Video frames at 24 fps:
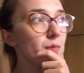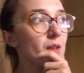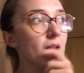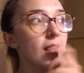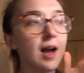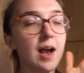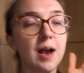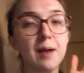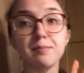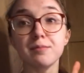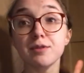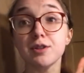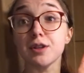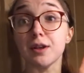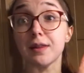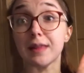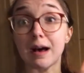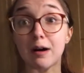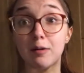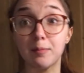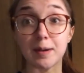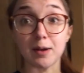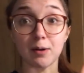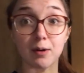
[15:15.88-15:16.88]
Um, so
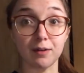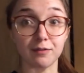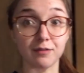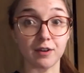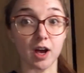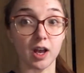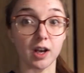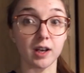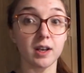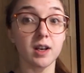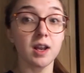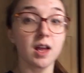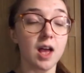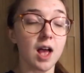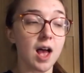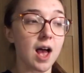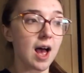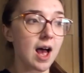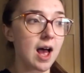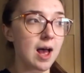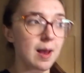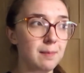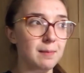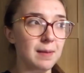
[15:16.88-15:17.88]
that'll be quite fun.
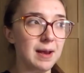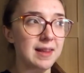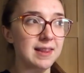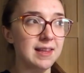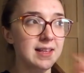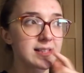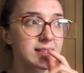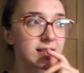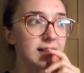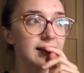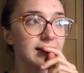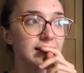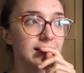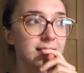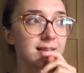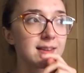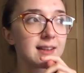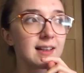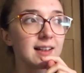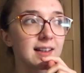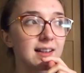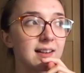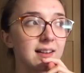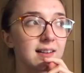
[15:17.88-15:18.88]
Um, and there's another
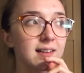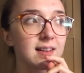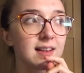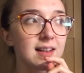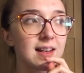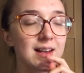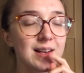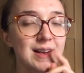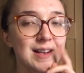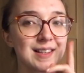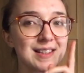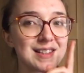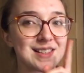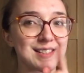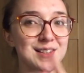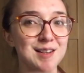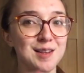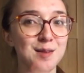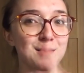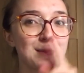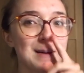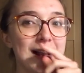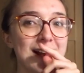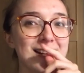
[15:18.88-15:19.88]
thing, uh, there's
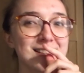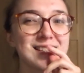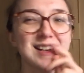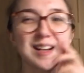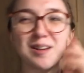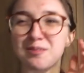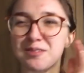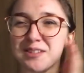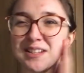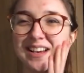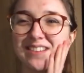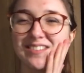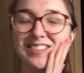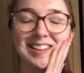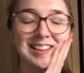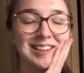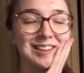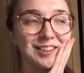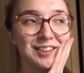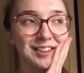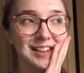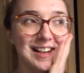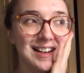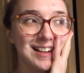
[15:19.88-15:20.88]
another pattern I want to have a little
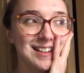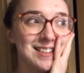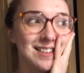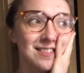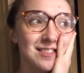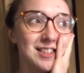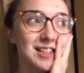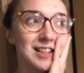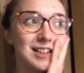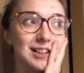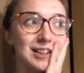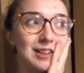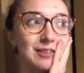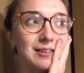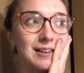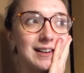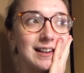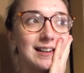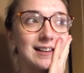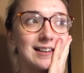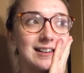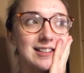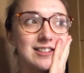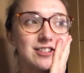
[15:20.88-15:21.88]
look at because I've suddenly
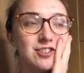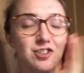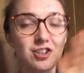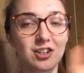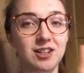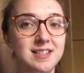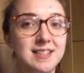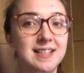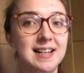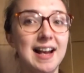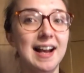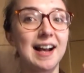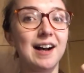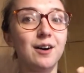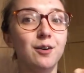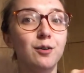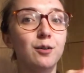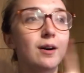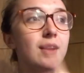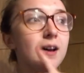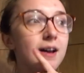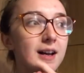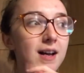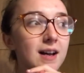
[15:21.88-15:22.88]
realised just
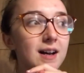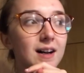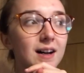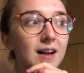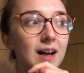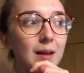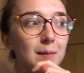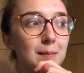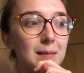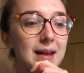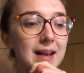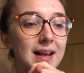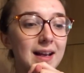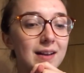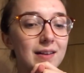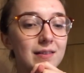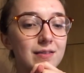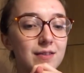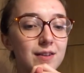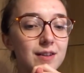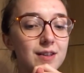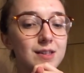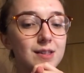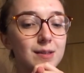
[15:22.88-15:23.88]
now I may
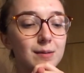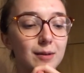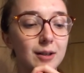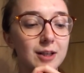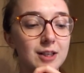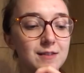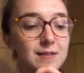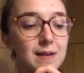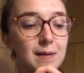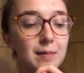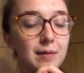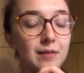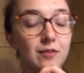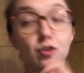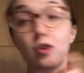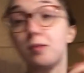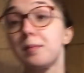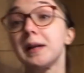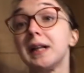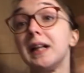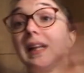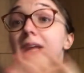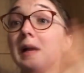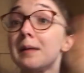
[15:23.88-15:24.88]
have some nice fabric for it.
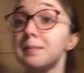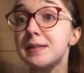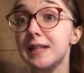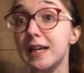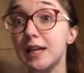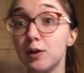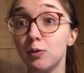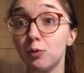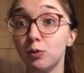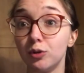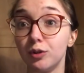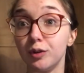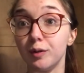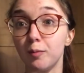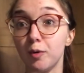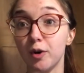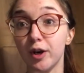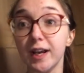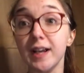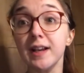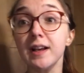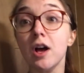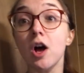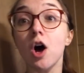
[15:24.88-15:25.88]
But I'll update you all in the
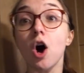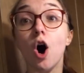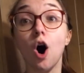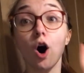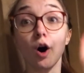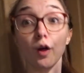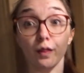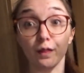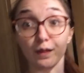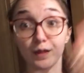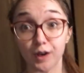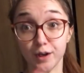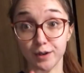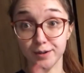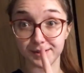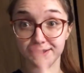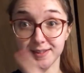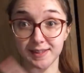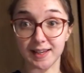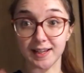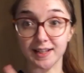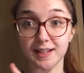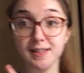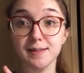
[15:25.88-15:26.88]
morning on those
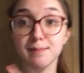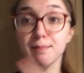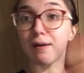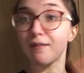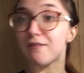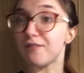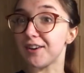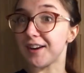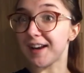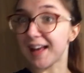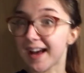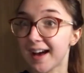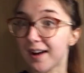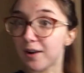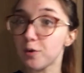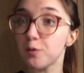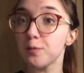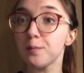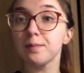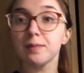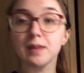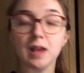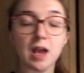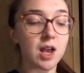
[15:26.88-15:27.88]
things. But for
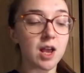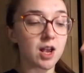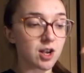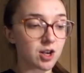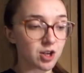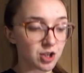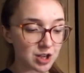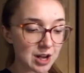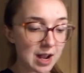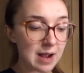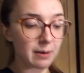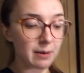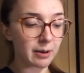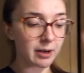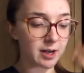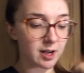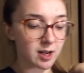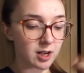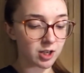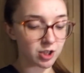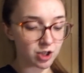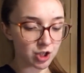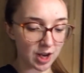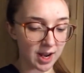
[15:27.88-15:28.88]
now, shower,
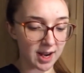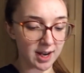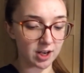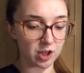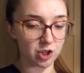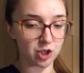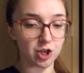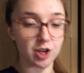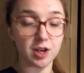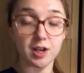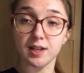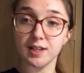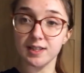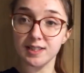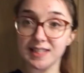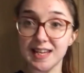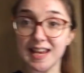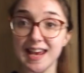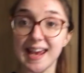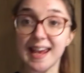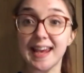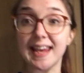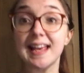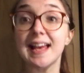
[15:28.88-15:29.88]
change,
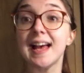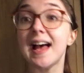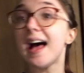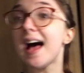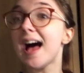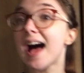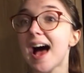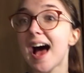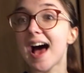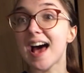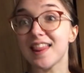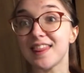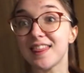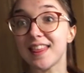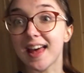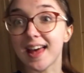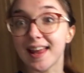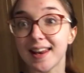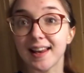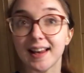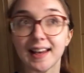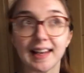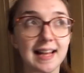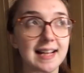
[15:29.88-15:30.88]
tea, and
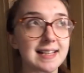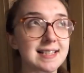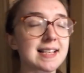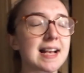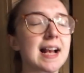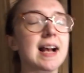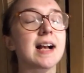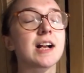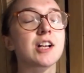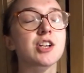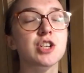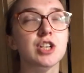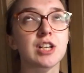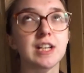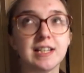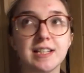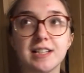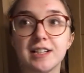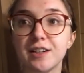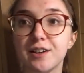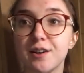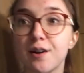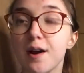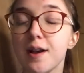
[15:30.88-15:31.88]
then let's actually
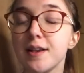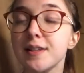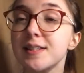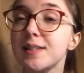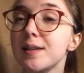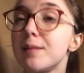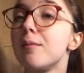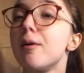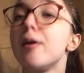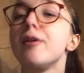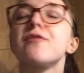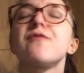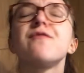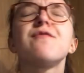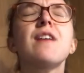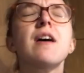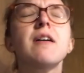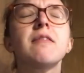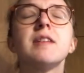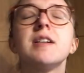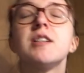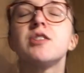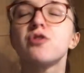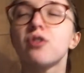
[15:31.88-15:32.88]
do some
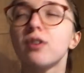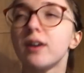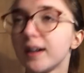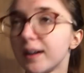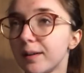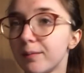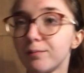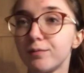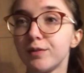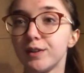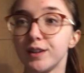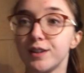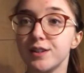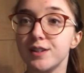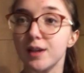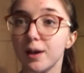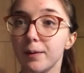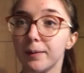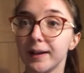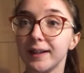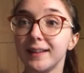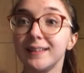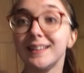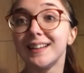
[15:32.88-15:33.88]
very triumphant
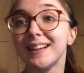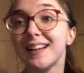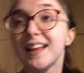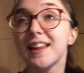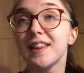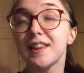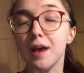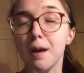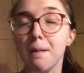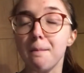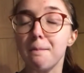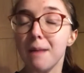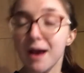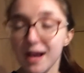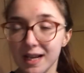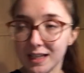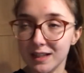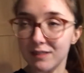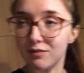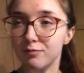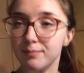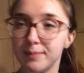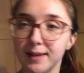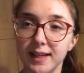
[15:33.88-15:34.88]
sewing. There may
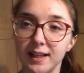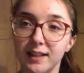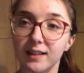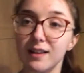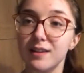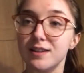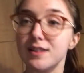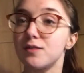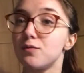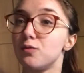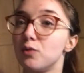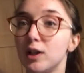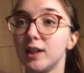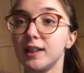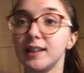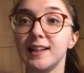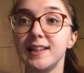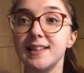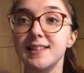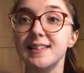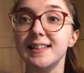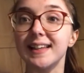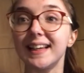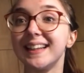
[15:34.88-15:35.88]
even be a glass of wine,
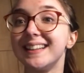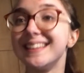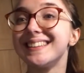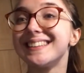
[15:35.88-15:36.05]
let's see.